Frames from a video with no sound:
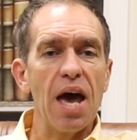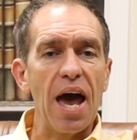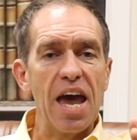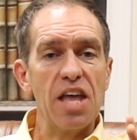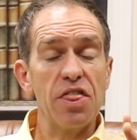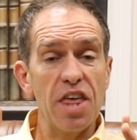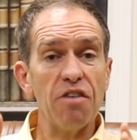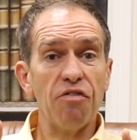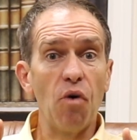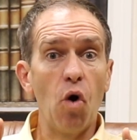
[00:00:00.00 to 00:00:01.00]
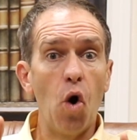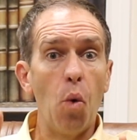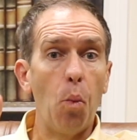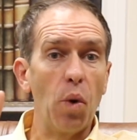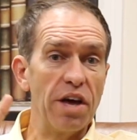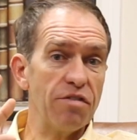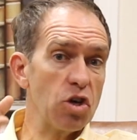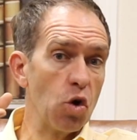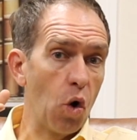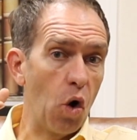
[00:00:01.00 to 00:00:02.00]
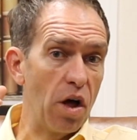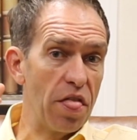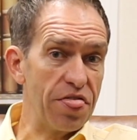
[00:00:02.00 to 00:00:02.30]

And therefore, whatever you're